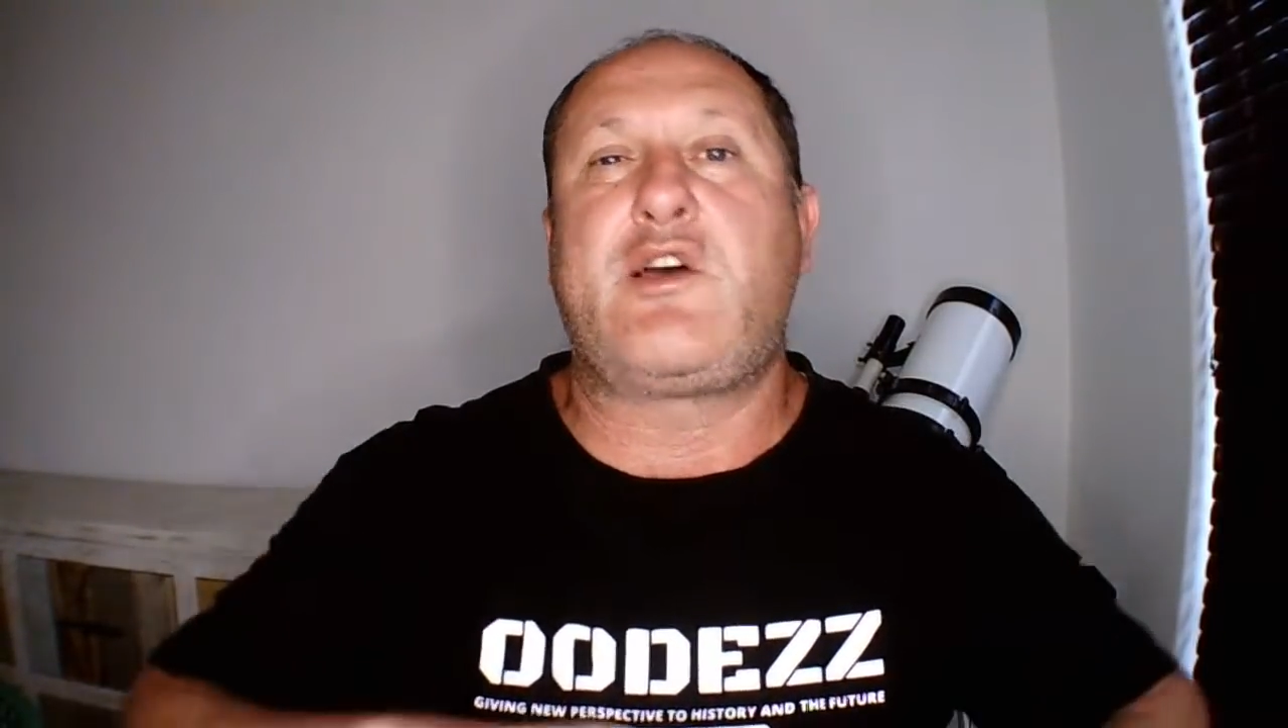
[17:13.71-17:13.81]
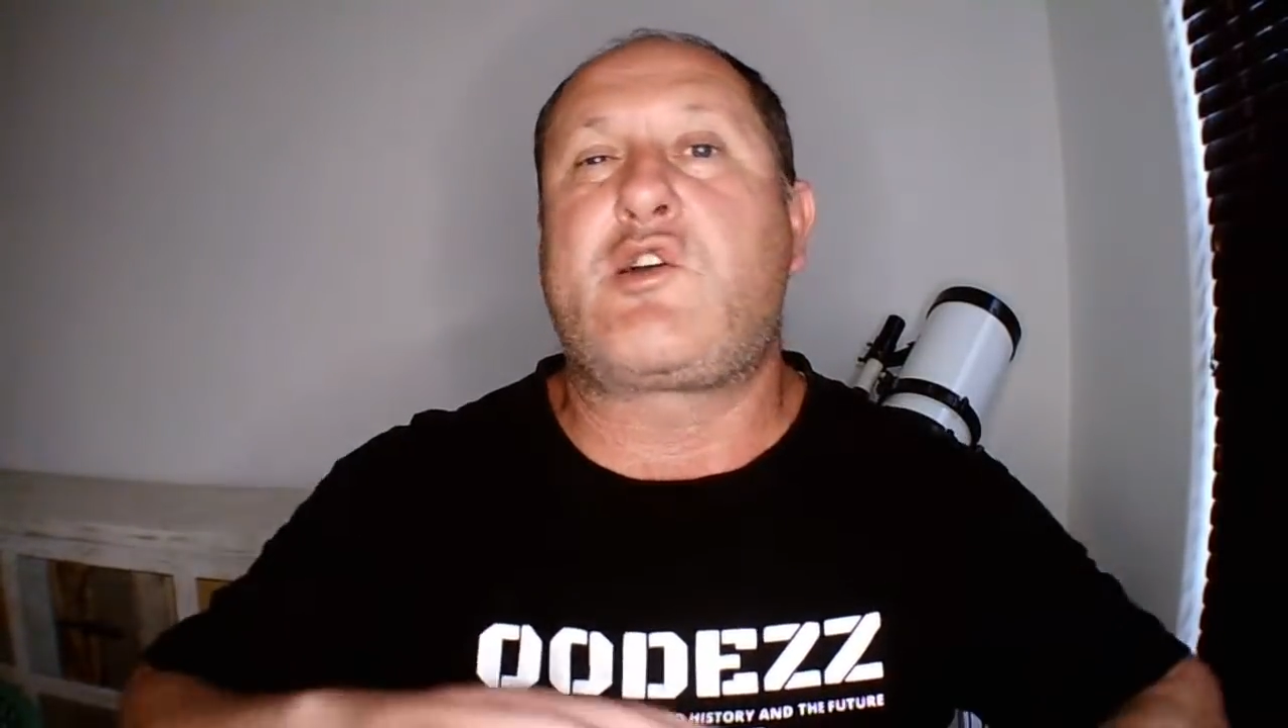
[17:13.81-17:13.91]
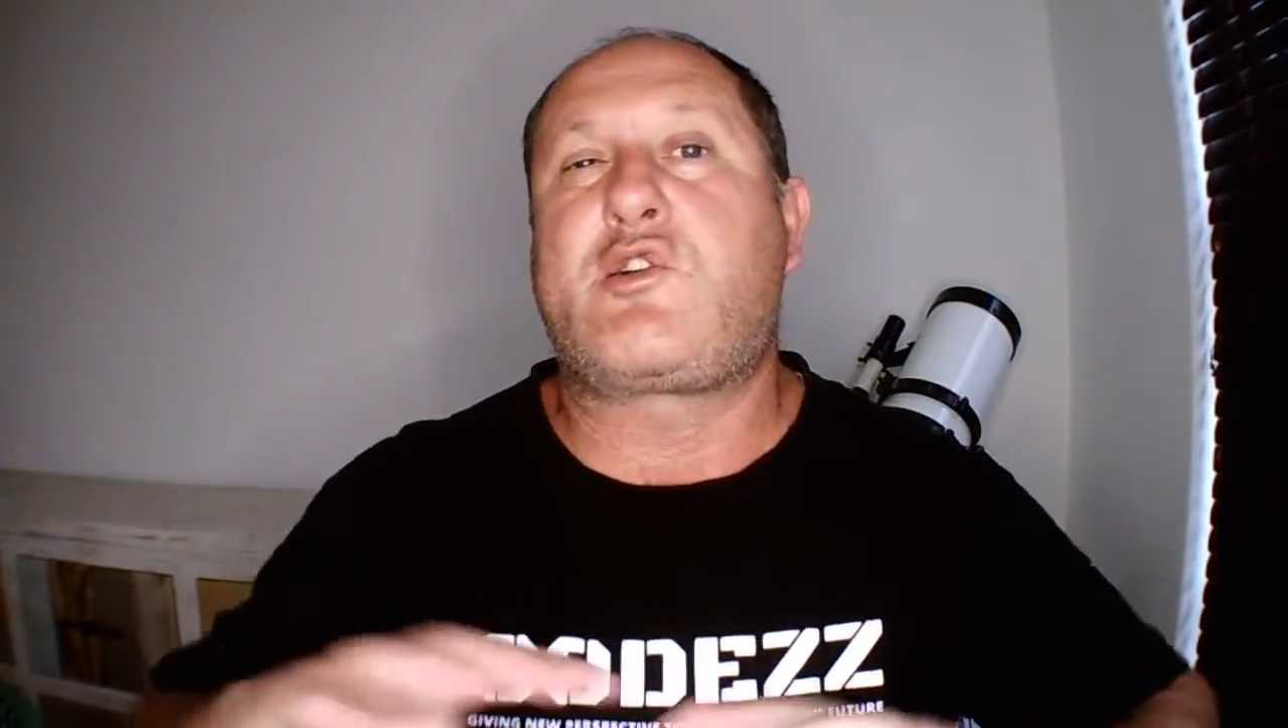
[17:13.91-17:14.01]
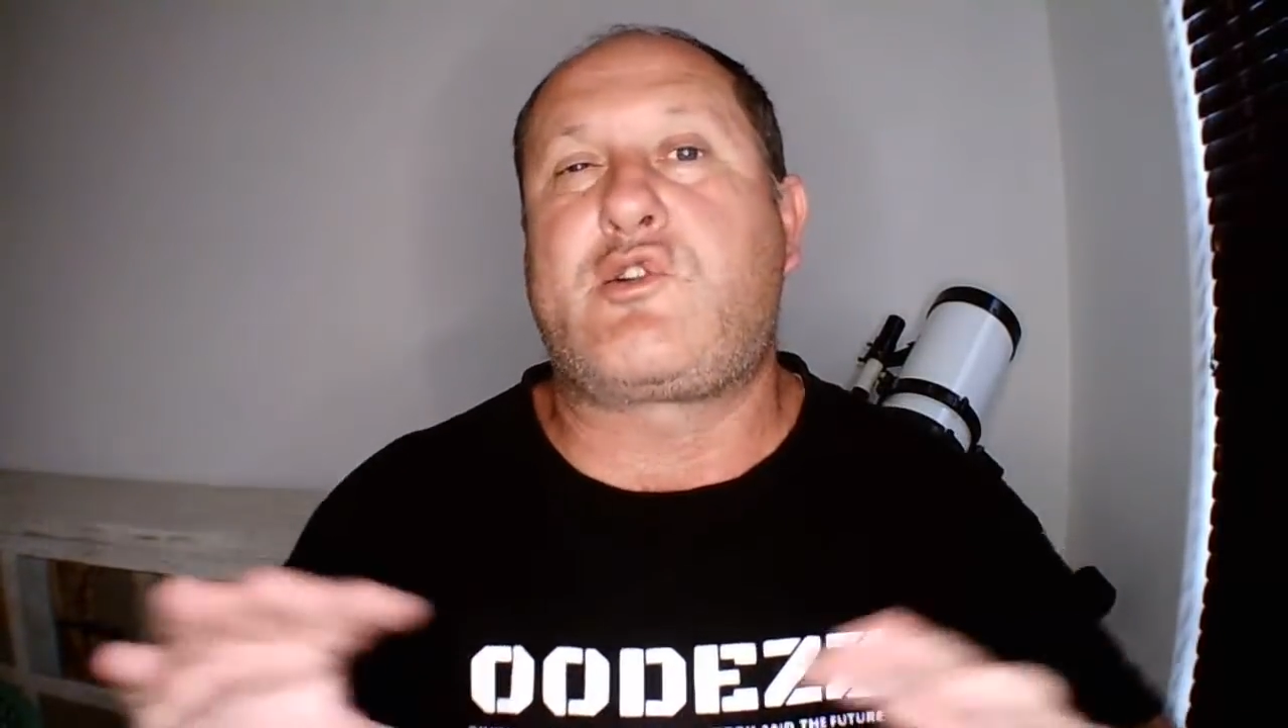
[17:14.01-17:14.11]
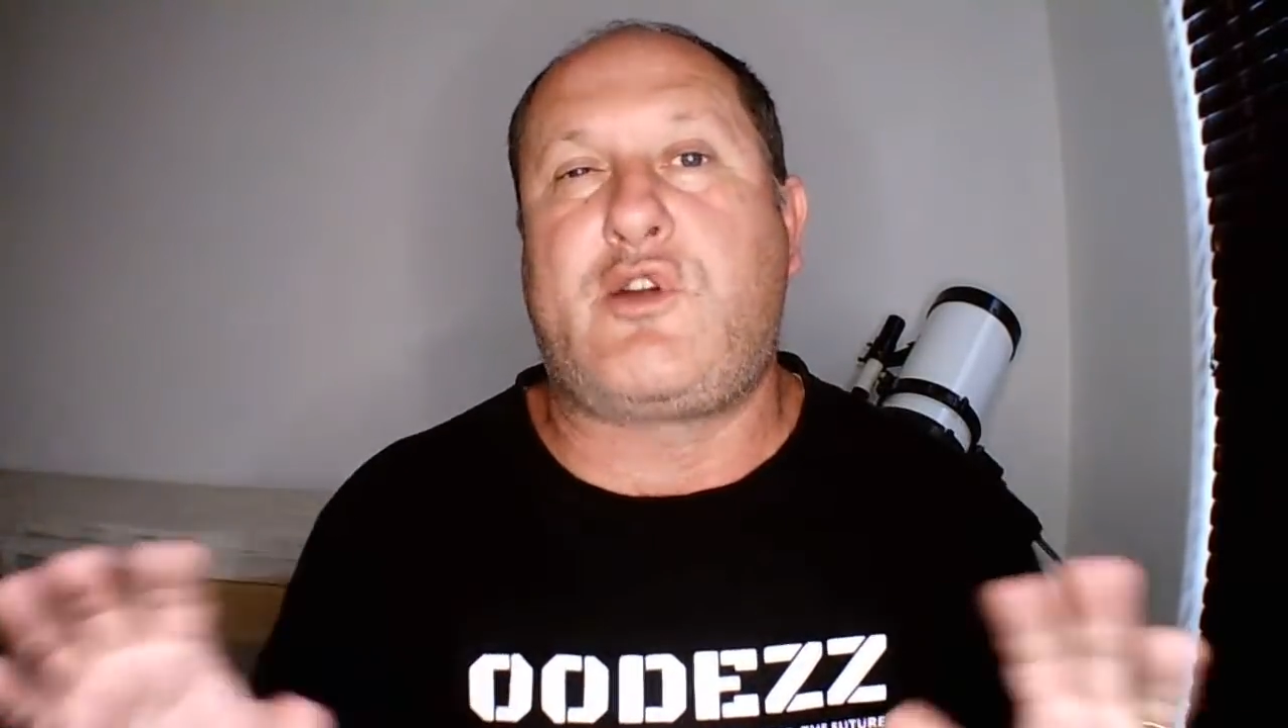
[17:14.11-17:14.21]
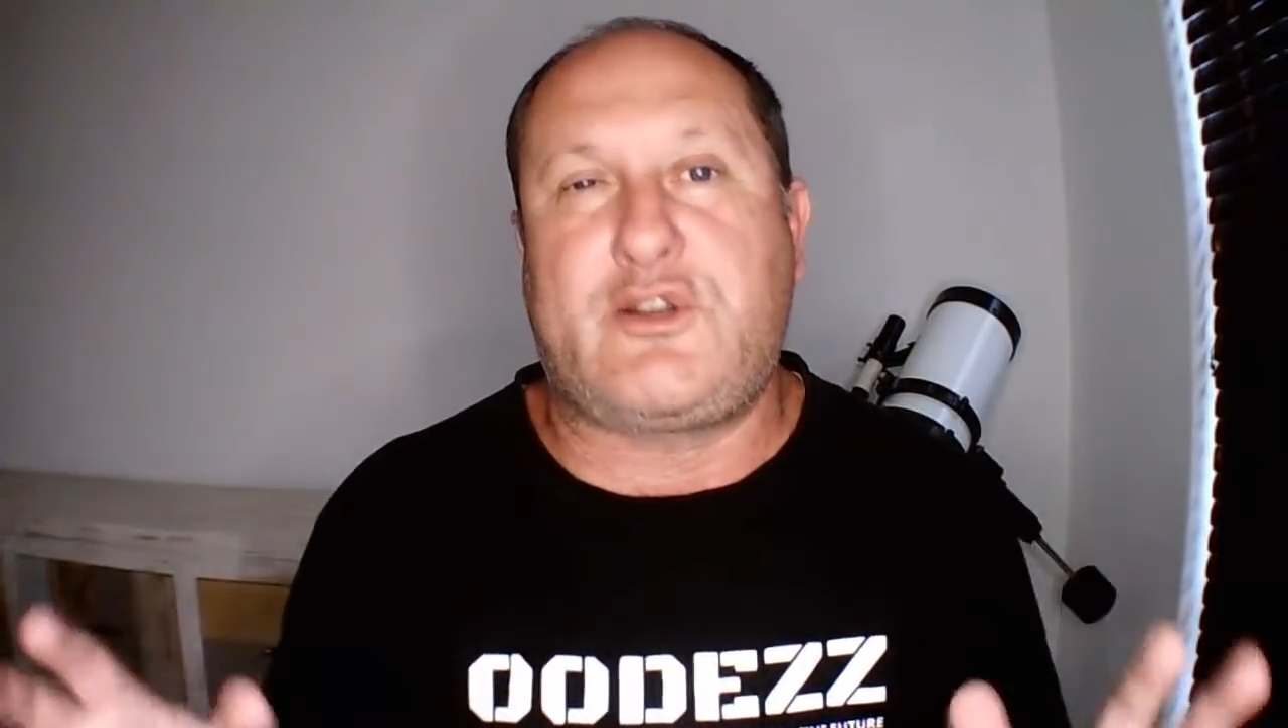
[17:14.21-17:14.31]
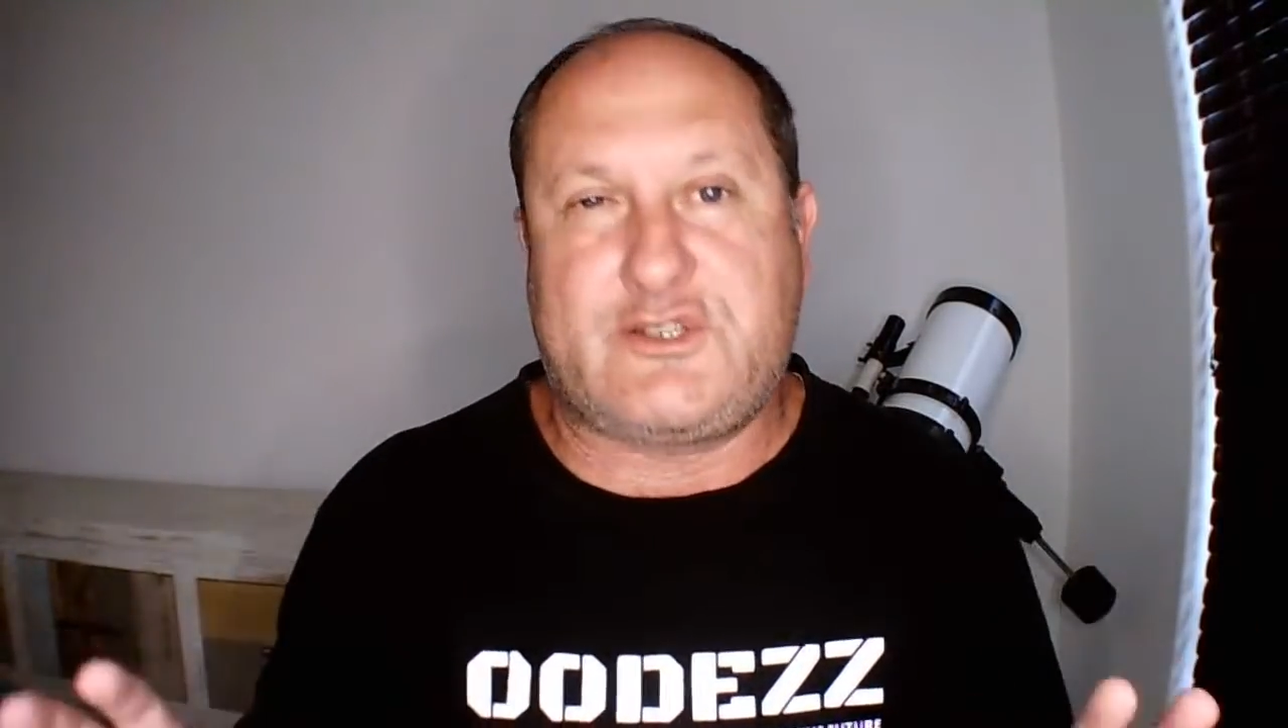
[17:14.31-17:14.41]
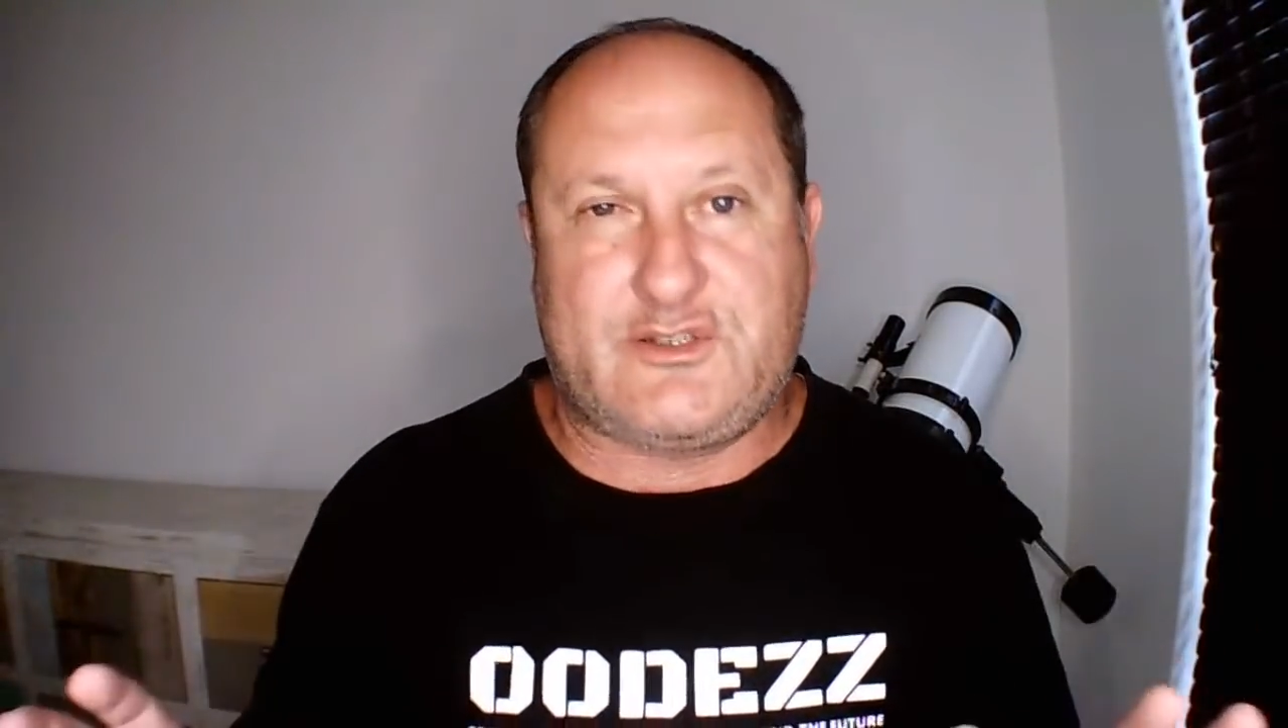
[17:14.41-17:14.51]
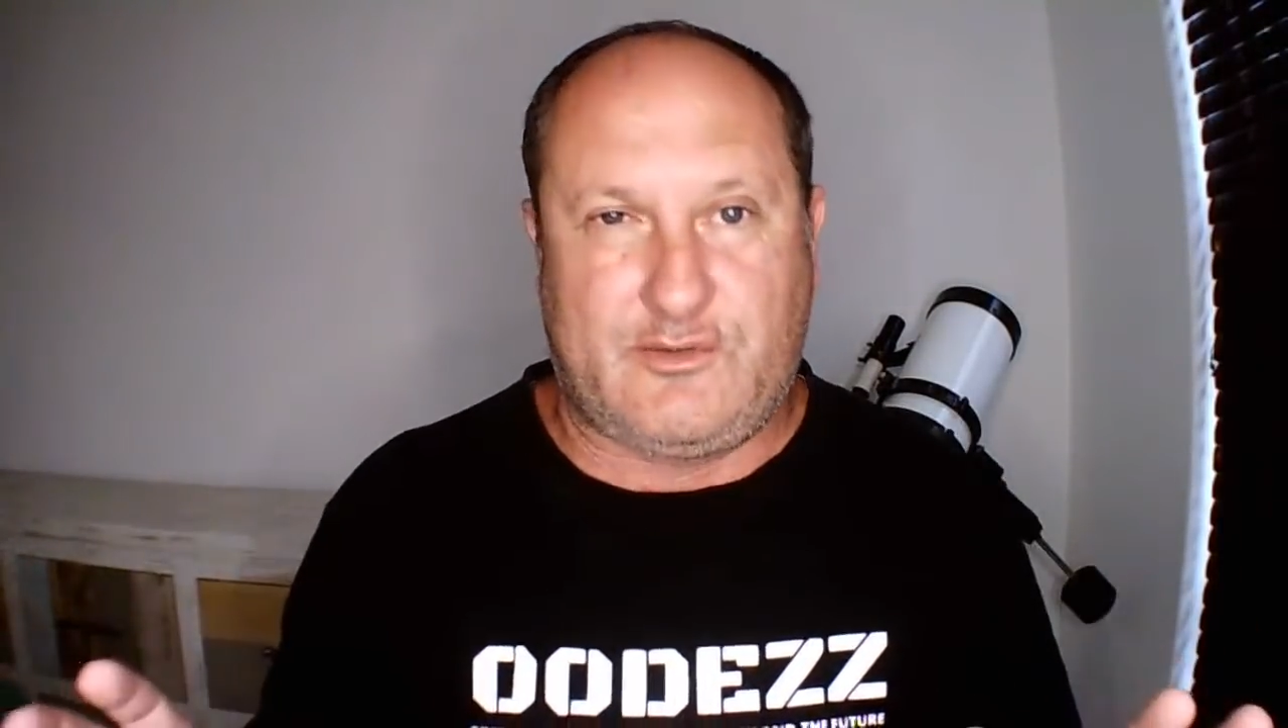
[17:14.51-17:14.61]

across